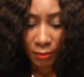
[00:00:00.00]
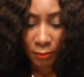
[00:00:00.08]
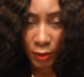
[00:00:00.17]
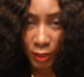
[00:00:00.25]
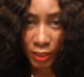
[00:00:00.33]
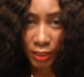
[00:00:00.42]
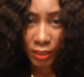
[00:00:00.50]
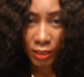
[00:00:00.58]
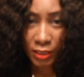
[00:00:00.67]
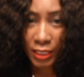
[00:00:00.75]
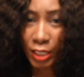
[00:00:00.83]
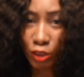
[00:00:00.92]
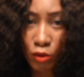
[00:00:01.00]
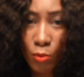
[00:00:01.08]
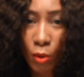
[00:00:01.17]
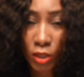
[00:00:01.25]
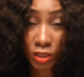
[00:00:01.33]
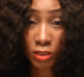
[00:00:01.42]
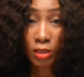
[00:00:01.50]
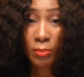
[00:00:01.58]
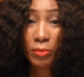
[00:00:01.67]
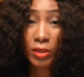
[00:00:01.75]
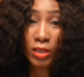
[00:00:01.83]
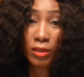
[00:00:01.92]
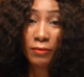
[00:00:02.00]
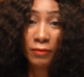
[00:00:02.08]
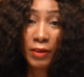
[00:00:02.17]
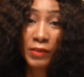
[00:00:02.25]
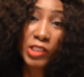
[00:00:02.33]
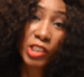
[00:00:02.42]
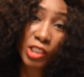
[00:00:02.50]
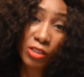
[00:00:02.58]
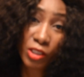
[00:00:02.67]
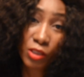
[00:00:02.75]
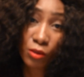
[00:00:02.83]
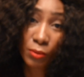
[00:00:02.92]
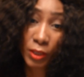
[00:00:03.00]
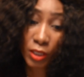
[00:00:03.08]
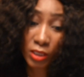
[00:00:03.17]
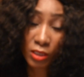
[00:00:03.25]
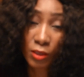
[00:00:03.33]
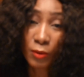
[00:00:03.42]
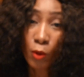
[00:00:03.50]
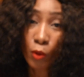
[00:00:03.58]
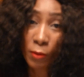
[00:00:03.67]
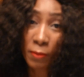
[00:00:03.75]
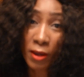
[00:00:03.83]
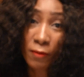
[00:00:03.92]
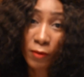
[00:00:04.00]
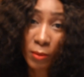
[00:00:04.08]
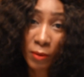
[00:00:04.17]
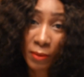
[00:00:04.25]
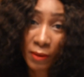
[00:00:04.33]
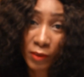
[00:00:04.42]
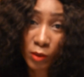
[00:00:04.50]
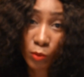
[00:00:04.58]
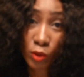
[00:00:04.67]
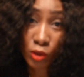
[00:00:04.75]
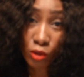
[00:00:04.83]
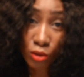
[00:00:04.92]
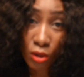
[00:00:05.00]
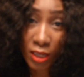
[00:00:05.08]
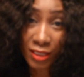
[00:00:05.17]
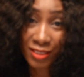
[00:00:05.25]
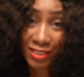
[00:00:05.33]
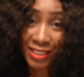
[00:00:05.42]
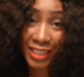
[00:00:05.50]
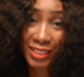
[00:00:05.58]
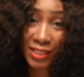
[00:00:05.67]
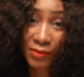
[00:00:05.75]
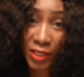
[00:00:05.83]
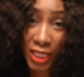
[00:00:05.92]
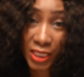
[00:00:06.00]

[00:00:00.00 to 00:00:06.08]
person, then you must be very serious too, because we're buying from a private, you must not understand if